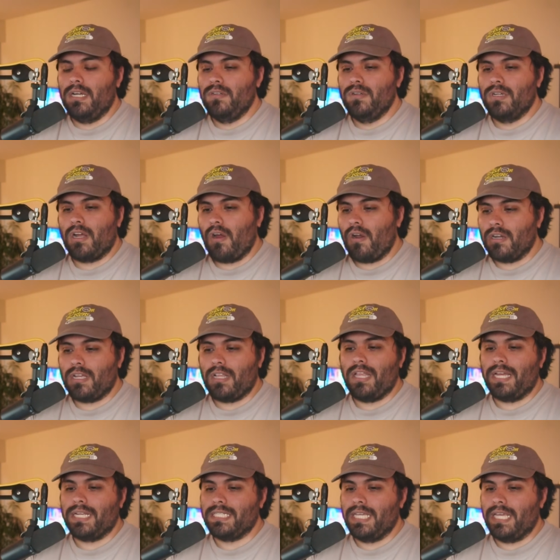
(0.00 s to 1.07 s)
new to card
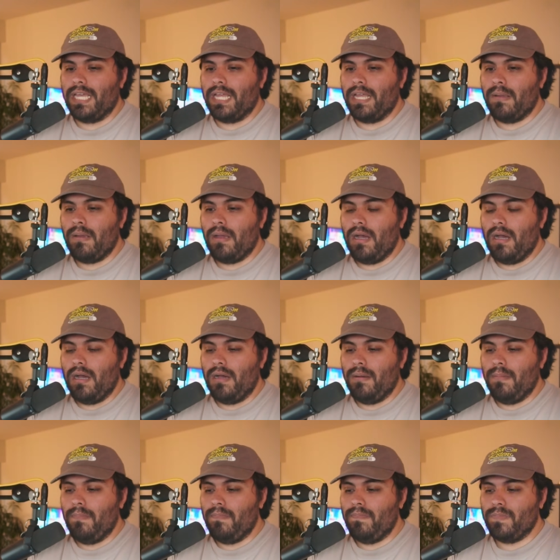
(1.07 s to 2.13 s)
collecting,
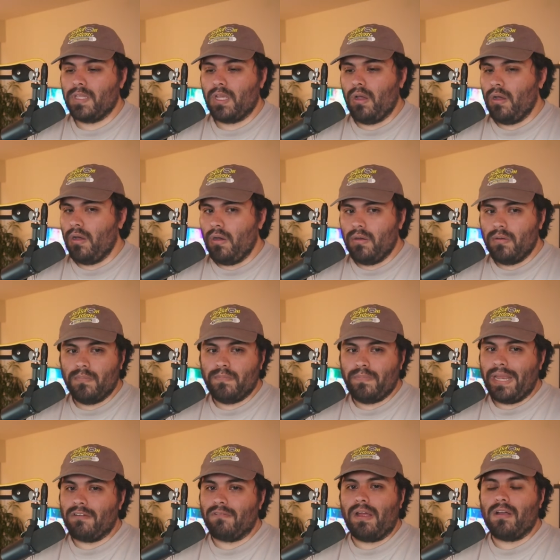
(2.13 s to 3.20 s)

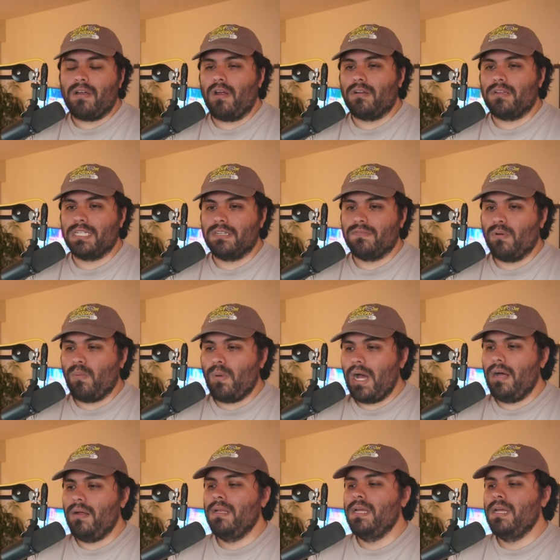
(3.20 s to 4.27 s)
been around card collecting for a
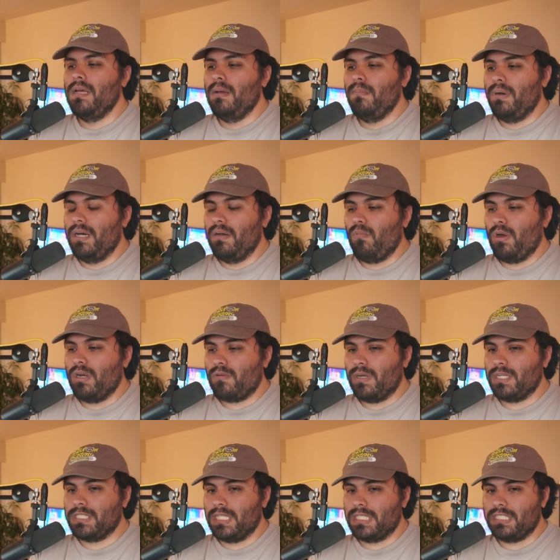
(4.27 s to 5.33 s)
while. But one
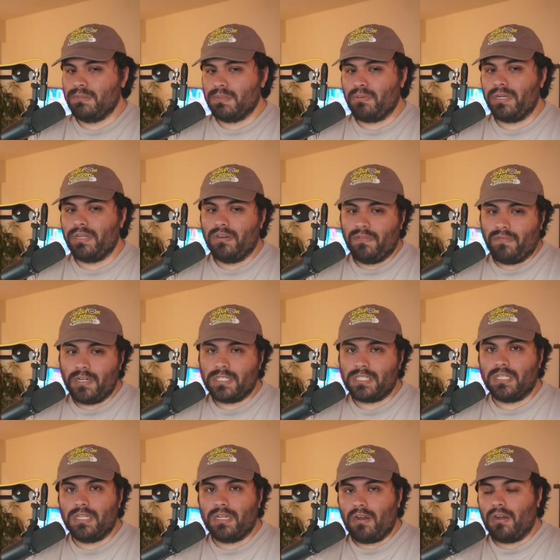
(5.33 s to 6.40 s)
question that seems pretty
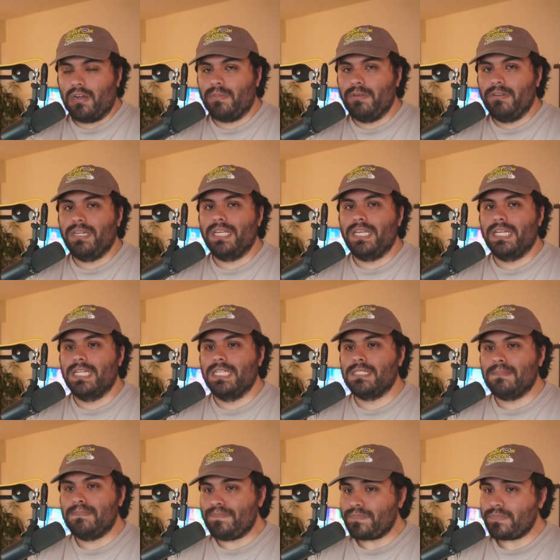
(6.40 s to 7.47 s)
universal in our community
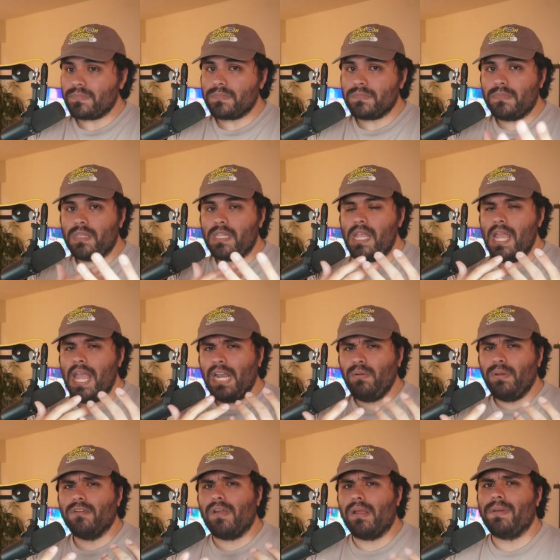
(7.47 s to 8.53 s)
is, how
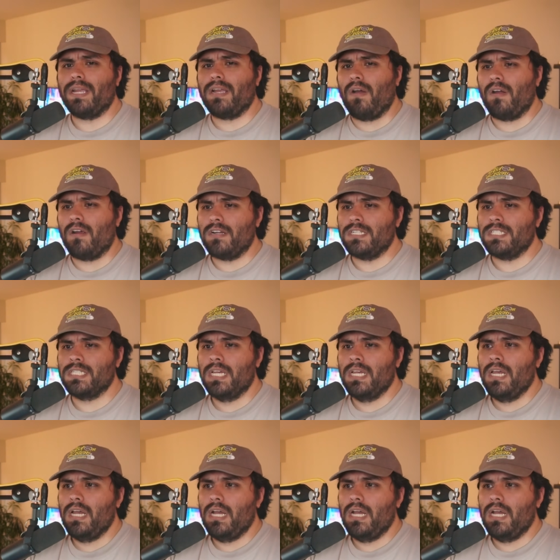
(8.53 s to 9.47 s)
do I grade my cards?